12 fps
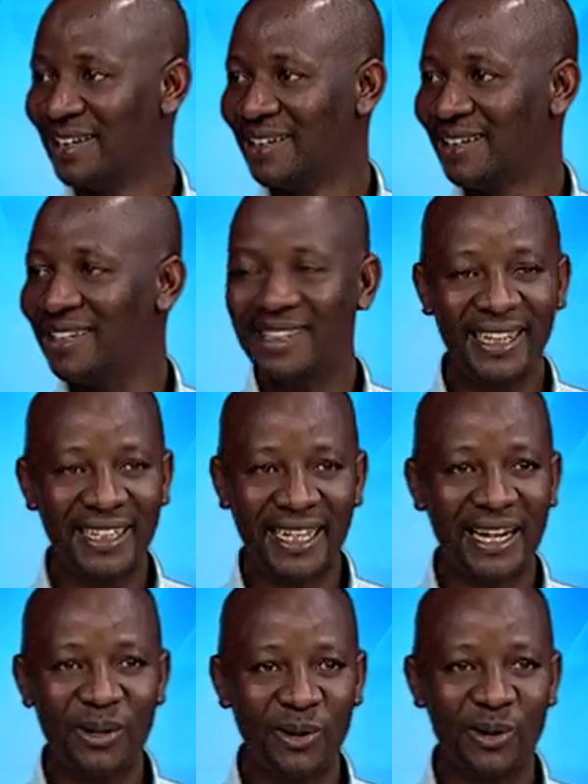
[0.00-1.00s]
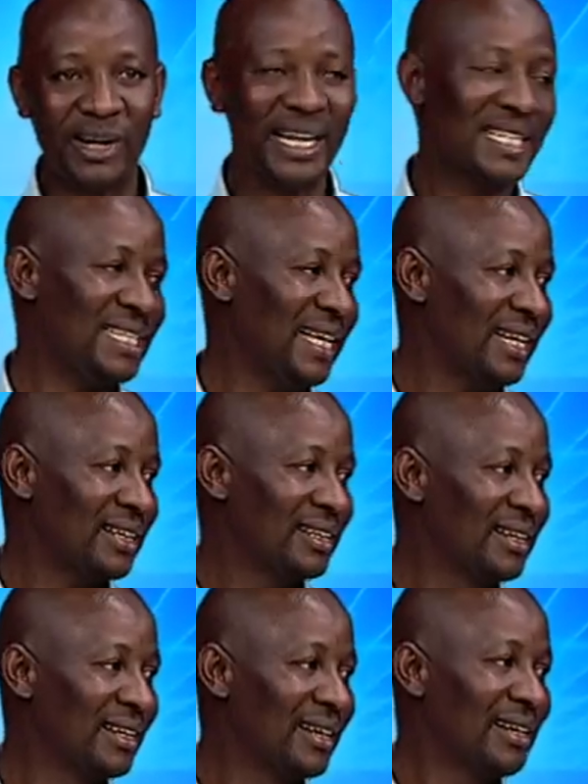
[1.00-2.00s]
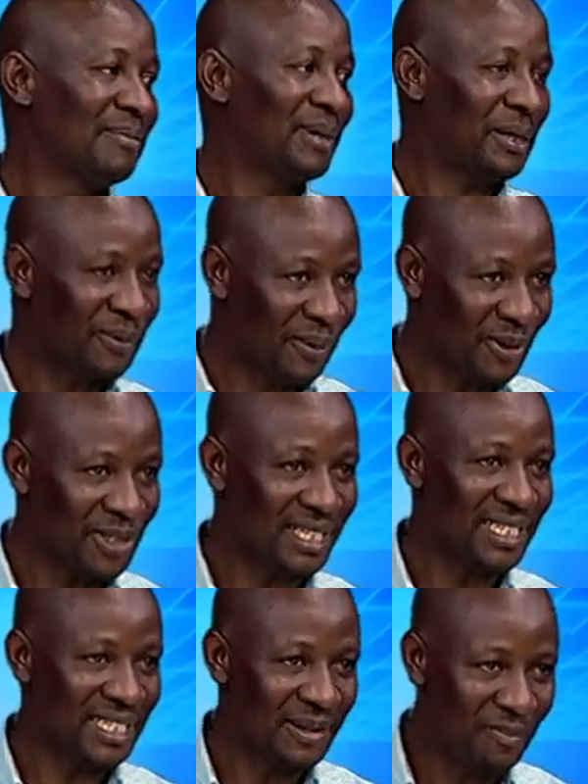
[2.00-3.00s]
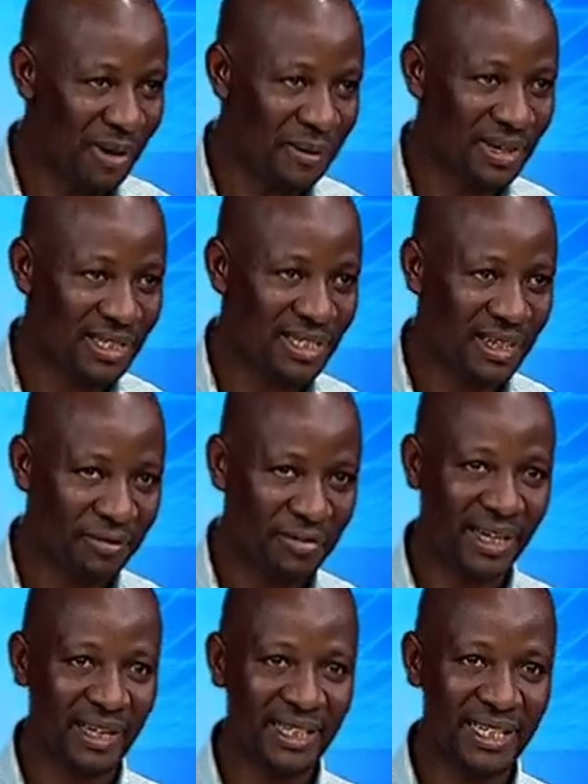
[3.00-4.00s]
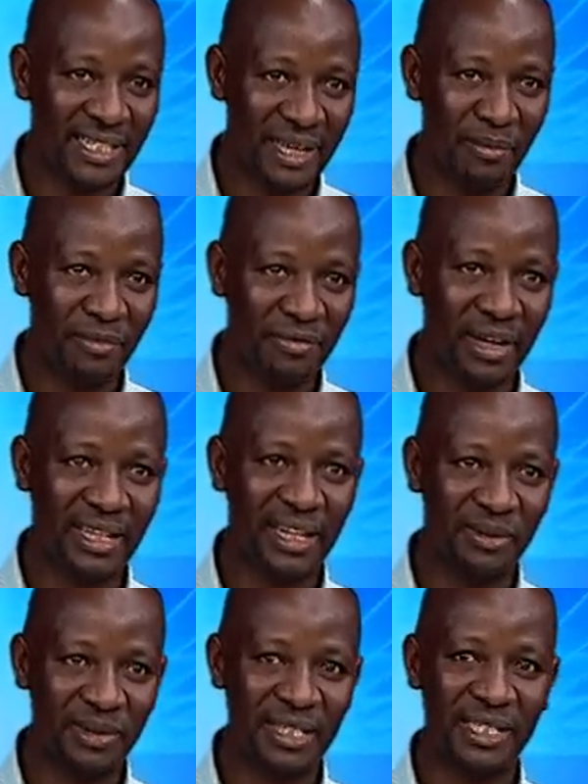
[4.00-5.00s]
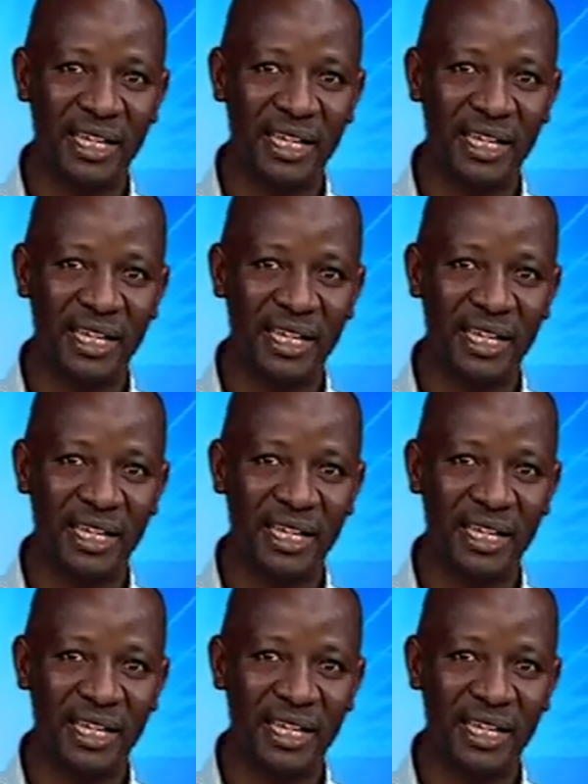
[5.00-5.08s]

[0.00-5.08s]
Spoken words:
It can no longer sell. But because it is Mbabazi suffering the same fate that Besigye